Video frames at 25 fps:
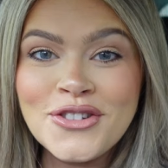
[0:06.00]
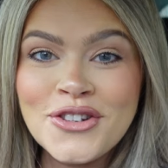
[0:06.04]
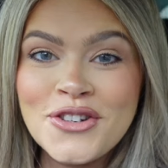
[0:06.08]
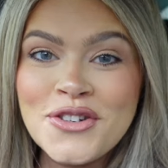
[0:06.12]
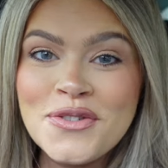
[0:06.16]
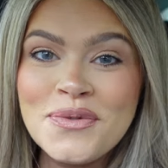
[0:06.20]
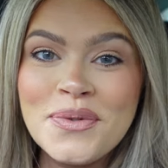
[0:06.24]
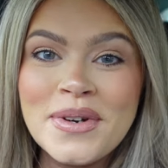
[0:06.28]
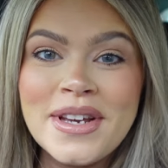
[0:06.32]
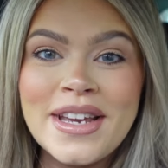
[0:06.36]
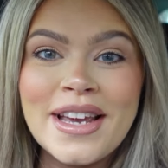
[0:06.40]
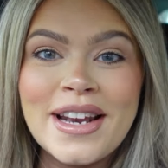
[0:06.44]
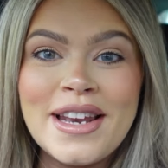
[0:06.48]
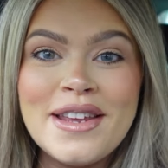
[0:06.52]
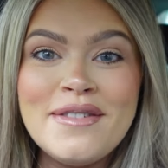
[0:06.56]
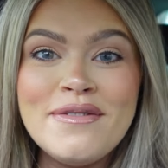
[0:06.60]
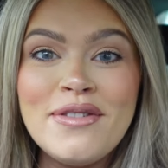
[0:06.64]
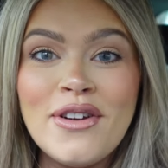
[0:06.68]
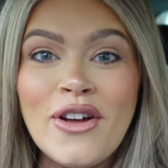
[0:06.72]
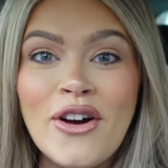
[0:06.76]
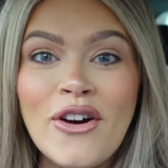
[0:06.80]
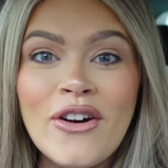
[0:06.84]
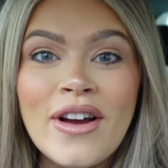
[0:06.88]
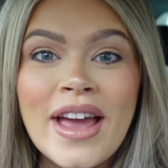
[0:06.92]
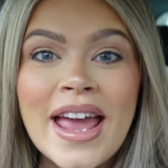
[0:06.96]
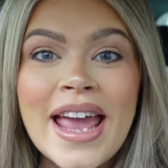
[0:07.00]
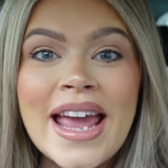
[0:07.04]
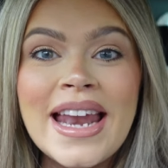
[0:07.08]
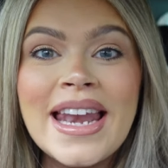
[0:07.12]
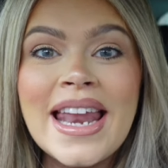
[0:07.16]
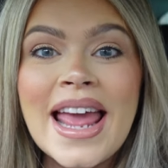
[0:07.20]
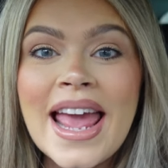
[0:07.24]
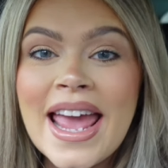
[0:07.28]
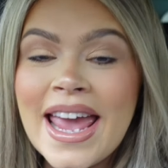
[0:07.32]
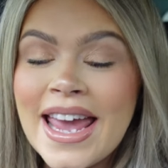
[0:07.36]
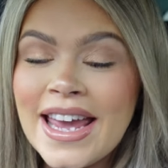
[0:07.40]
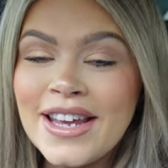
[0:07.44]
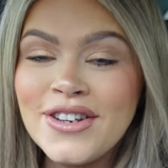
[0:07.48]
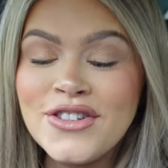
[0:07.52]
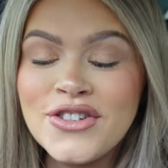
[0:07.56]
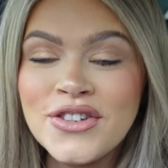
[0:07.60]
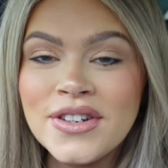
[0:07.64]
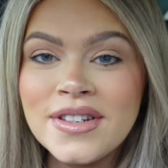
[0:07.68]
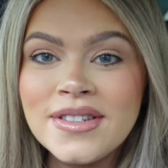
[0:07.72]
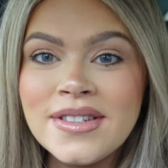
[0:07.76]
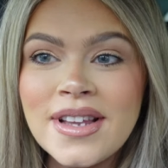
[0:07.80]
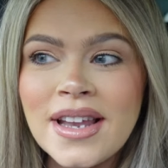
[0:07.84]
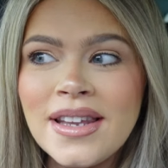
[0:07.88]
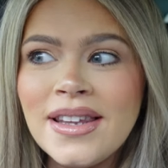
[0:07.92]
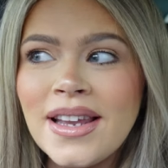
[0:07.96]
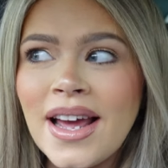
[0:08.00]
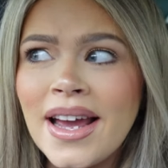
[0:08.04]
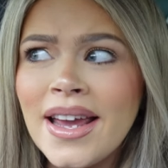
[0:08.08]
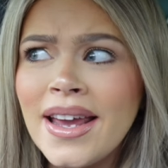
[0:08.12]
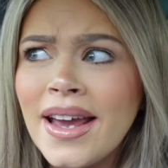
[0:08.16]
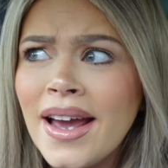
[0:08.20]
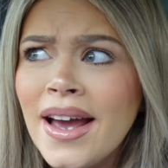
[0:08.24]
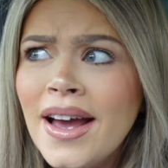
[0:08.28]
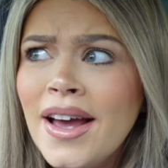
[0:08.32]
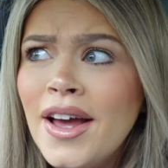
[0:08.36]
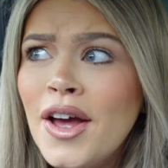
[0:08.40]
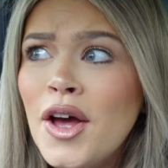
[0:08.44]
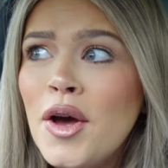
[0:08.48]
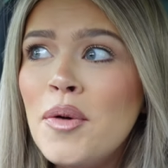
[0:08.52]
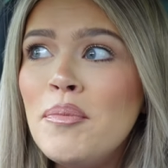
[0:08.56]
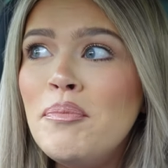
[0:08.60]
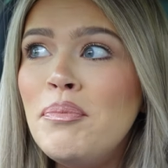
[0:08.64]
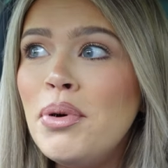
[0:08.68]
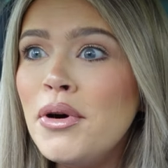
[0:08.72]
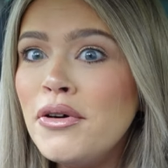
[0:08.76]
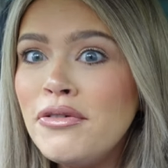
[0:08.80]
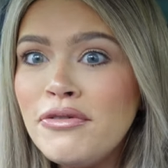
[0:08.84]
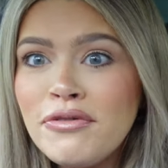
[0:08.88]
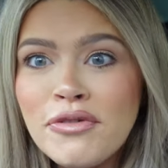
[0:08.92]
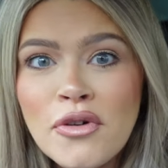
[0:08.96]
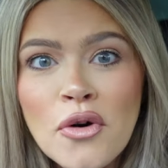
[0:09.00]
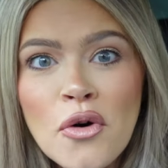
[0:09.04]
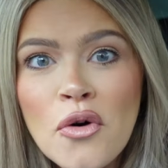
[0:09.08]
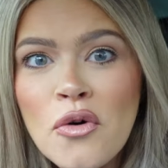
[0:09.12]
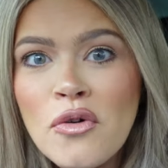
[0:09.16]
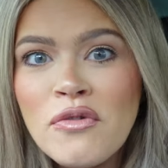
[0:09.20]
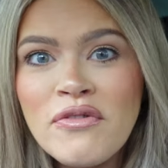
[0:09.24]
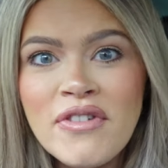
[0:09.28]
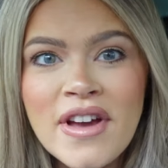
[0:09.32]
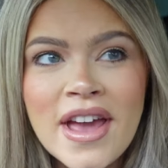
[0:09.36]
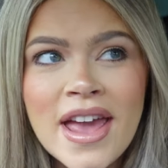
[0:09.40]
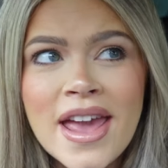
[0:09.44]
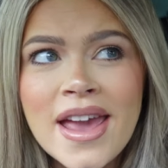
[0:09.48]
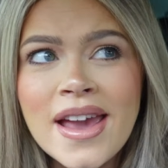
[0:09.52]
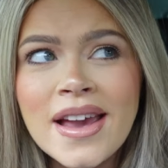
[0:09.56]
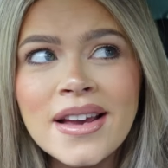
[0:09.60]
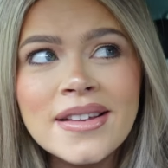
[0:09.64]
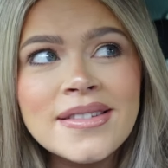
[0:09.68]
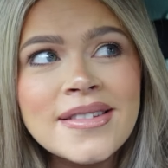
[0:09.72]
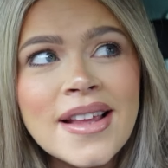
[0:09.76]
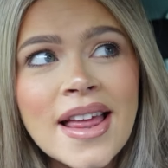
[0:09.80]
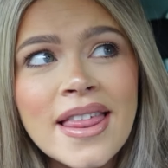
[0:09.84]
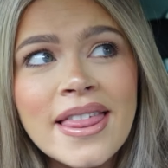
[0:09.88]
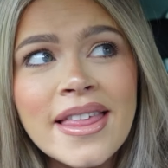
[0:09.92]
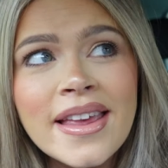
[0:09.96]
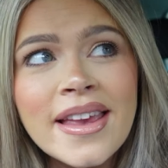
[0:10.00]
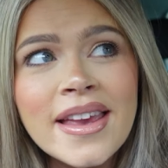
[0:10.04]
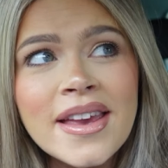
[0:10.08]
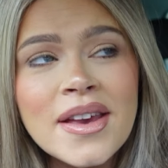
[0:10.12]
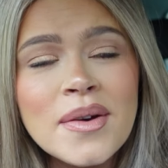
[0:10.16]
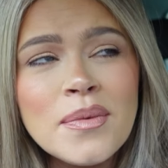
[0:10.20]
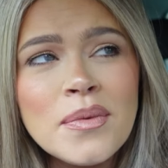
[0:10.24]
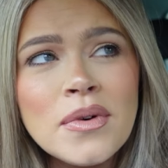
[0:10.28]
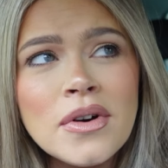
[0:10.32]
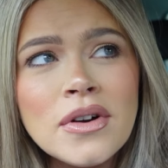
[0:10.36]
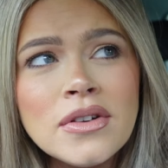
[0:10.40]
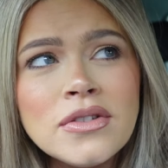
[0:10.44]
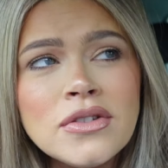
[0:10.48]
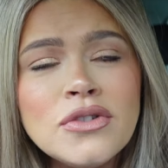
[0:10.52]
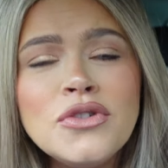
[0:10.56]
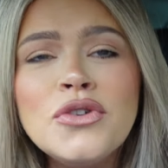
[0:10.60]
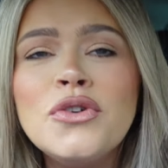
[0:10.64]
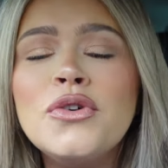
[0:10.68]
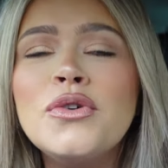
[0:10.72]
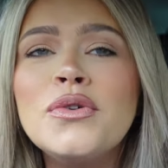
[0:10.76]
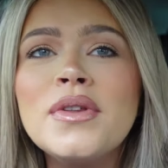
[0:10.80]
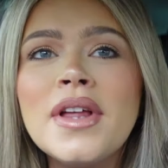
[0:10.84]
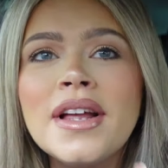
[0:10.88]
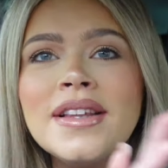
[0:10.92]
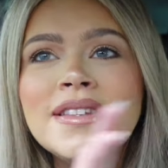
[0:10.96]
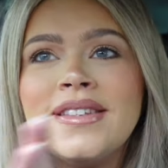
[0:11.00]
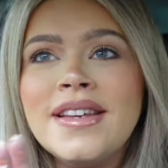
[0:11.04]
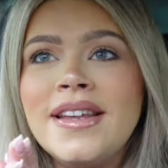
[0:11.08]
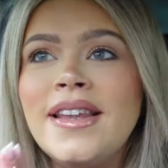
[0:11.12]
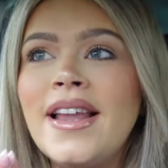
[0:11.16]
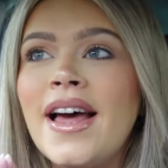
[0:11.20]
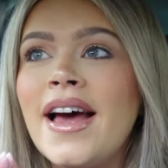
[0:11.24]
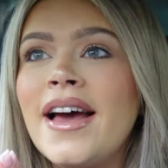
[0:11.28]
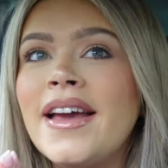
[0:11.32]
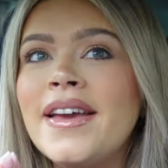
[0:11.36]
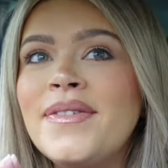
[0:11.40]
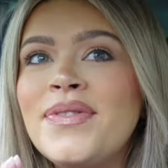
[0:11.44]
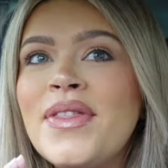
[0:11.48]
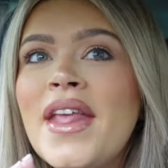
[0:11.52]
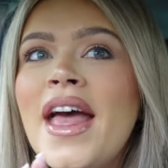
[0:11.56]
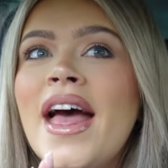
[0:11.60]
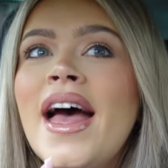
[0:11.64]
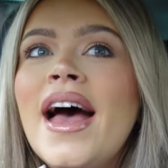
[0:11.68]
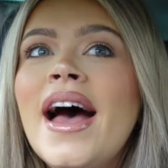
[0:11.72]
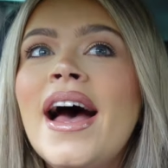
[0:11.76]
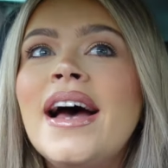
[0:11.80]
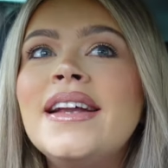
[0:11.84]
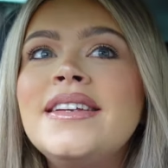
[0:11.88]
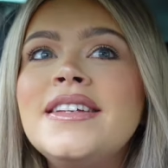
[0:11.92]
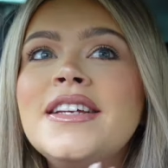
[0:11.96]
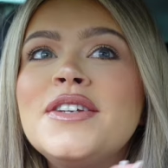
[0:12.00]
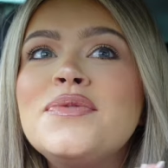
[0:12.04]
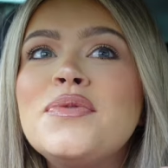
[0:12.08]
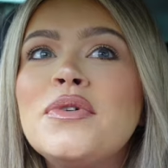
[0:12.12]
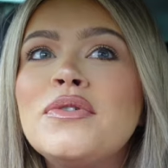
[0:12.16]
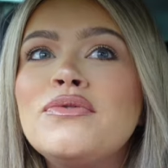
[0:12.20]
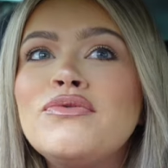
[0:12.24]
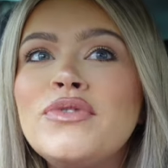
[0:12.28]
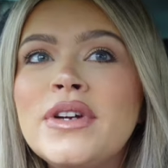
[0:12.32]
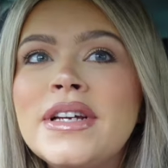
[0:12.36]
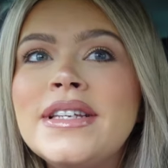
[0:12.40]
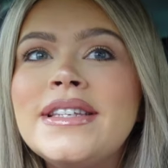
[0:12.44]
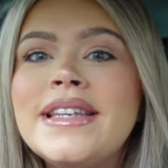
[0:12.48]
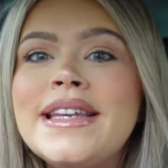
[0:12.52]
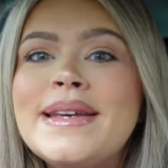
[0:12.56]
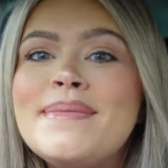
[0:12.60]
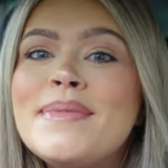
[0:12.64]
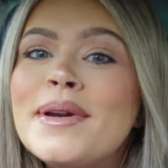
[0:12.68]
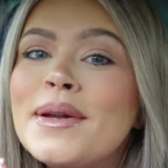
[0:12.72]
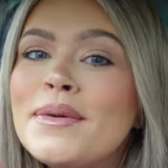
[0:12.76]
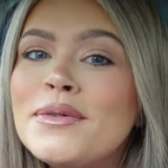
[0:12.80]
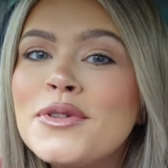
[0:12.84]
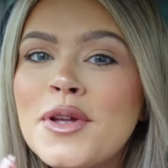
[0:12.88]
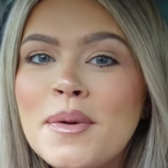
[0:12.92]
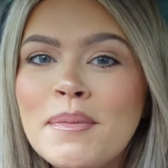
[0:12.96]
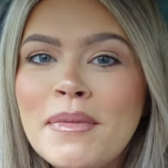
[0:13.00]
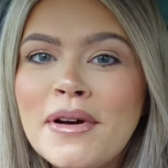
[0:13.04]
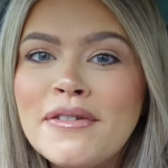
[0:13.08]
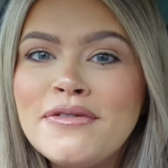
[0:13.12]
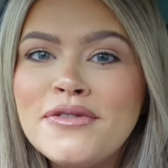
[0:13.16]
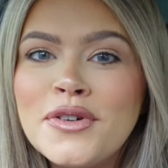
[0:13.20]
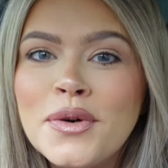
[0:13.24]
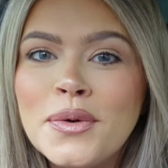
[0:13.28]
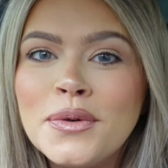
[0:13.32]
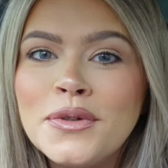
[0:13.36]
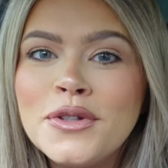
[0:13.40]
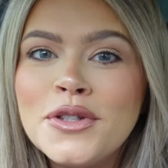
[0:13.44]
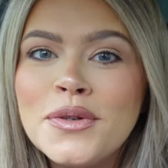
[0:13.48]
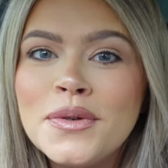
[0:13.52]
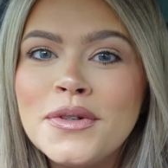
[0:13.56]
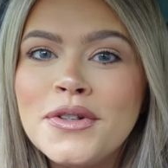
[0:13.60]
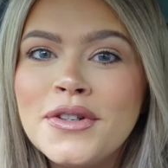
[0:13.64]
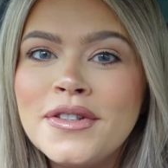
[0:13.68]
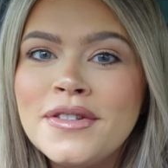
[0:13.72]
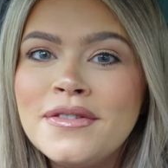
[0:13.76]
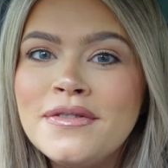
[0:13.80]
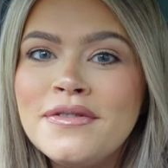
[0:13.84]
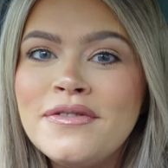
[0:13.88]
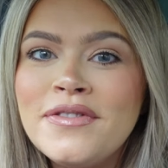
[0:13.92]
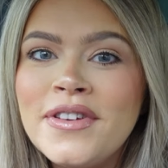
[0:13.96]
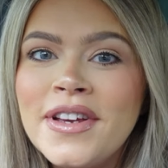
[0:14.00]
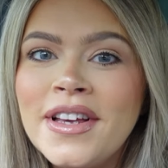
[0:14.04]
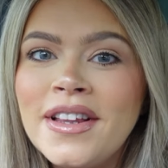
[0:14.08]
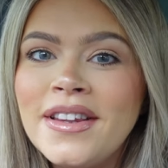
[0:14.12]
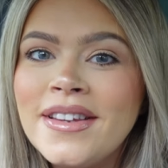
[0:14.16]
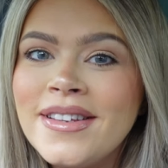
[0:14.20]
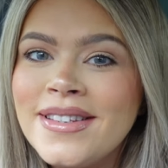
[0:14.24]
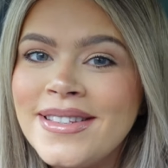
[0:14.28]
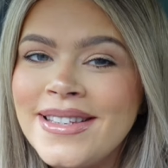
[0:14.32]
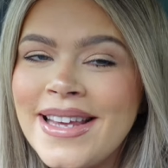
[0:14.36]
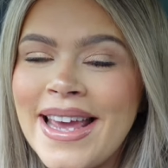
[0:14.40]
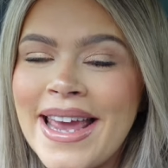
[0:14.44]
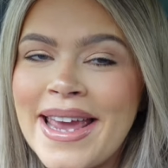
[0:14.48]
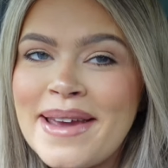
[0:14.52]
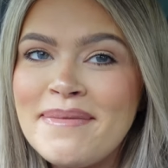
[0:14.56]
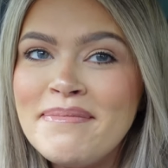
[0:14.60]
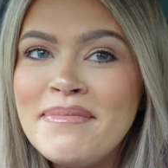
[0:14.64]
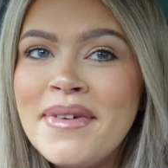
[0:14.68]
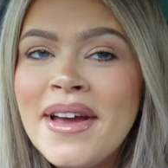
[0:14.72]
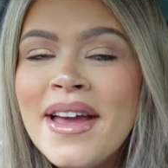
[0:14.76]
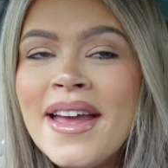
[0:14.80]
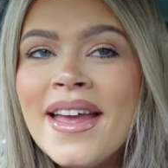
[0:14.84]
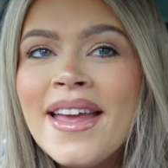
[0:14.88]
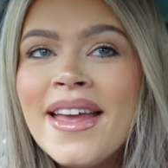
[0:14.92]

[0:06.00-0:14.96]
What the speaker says: done a weekly vlog in ages, like before Vegas I think it was. No, that's a lie. I did one recently but it was on my phone so it doesn't feel the same.